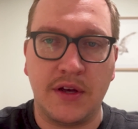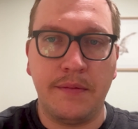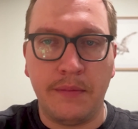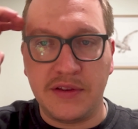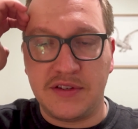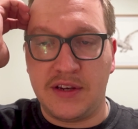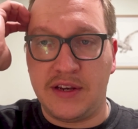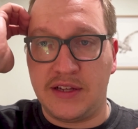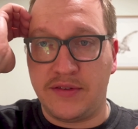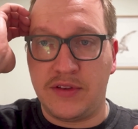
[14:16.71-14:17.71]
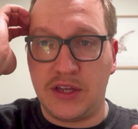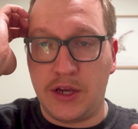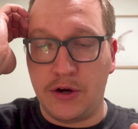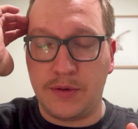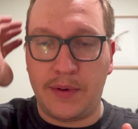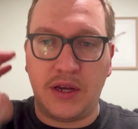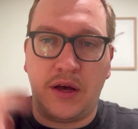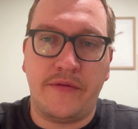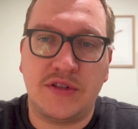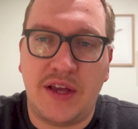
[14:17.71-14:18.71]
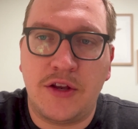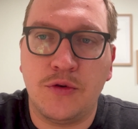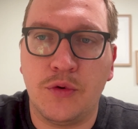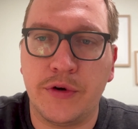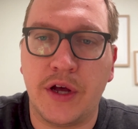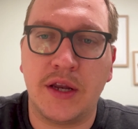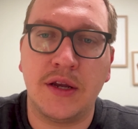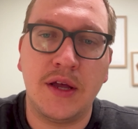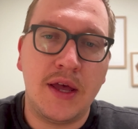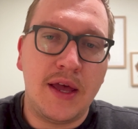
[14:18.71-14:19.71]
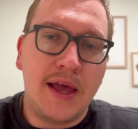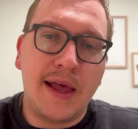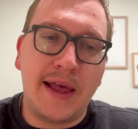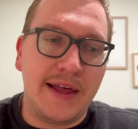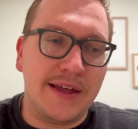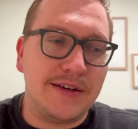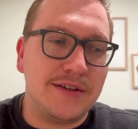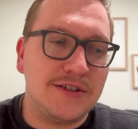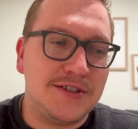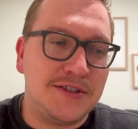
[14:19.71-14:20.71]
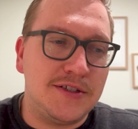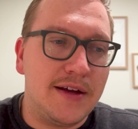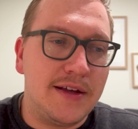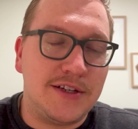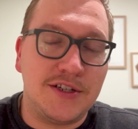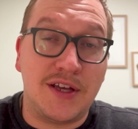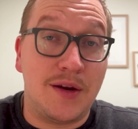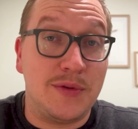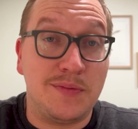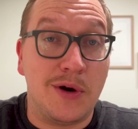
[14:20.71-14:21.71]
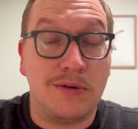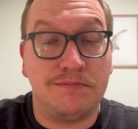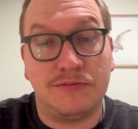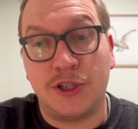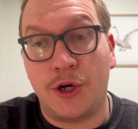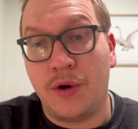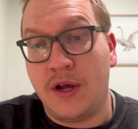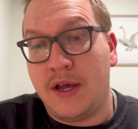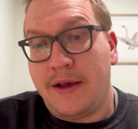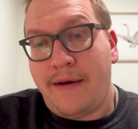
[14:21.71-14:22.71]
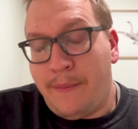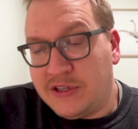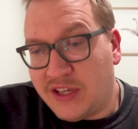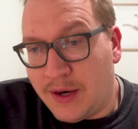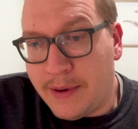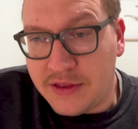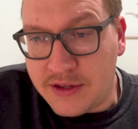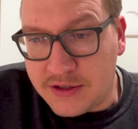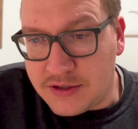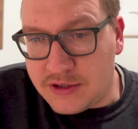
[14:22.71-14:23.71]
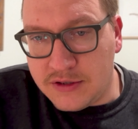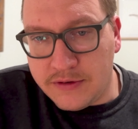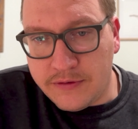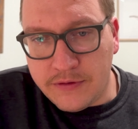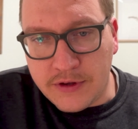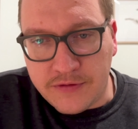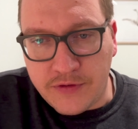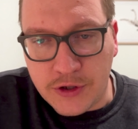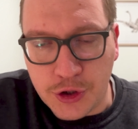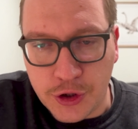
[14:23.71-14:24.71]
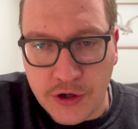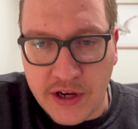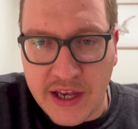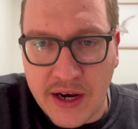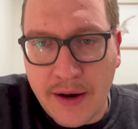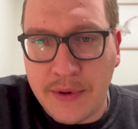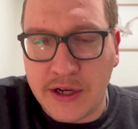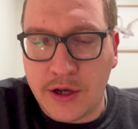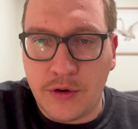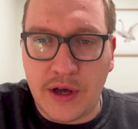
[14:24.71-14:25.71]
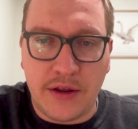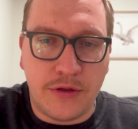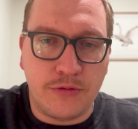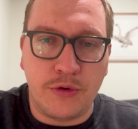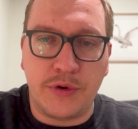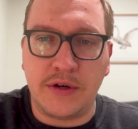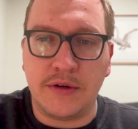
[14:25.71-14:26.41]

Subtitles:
months and dates of the year, depending on if it's annual or not. And it's just going to be smart. So I'm excited about this feature, and I'm going to go kind of through